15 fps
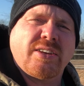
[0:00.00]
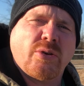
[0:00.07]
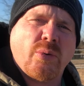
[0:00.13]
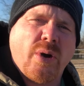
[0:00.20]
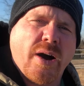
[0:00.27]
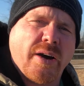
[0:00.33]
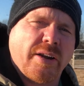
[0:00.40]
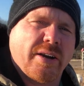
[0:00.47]
their
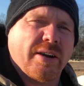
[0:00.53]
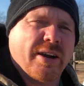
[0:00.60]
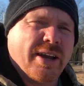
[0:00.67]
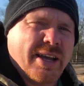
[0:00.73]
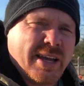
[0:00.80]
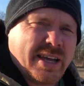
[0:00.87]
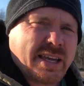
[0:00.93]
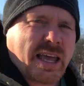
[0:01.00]
water,
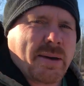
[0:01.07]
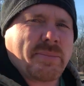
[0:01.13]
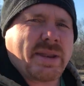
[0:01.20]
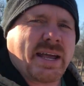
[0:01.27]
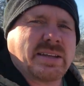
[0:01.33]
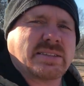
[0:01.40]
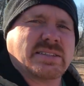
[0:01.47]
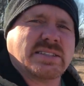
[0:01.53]

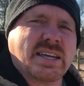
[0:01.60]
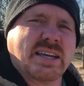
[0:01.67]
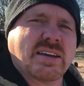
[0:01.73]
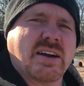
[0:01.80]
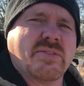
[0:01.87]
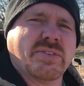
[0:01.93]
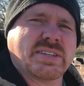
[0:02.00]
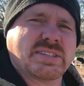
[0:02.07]
coming out to
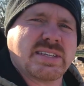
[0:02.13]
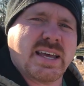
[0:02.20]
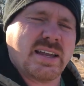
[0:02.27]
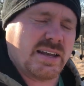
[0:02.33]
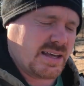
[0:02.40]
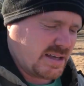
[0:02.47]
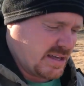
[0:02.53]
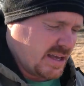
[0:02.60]
check on
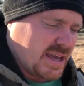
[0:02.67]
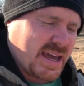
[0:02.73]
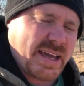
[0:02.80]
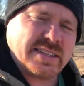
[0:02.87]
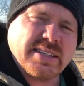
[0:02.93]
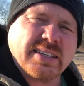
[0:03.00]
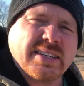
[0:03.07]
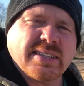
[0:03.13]
Vasella.
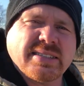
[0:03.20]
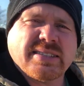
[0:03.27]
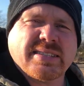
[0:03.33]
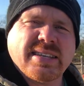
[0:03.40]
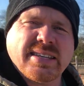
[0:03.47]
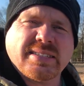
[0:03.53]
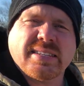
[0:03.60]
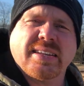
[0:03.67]
It's a
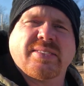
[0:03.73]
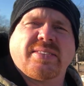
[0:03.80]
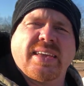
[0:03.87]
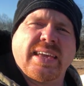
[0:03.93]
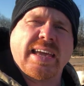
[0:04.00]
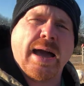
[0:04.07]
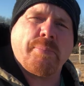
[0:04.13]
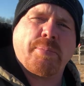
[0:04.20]
consistent
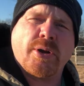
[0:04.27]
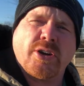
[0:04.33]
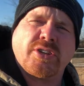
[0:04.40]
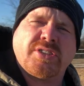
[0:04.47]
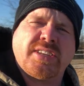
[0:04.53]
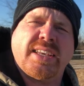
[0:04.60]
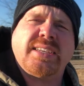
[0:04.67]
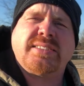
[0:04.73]
thing. I'm
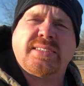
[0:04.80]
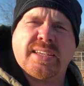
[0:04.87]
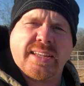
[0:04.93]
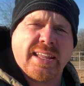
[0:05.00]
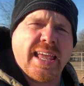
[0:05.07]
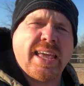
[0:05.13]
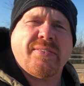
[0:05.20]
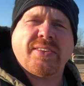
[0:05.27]

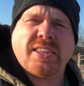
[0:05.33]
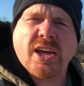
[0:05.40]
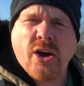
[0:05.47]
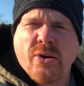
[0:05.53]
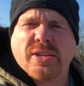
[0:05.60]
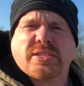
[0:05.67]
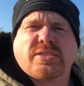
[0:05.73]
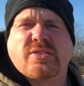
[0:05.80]
persistent, even
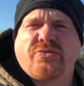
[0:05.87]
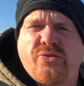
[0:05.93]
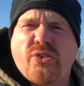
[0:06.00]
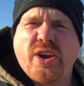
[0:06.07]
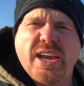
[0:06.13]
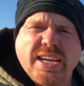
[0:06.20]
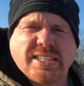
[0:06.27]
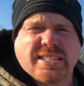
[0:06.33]
though it's
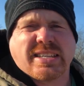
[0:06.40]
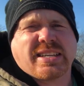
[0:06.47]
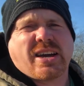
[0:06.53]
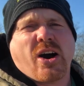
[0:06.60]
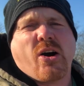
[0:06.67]
freezing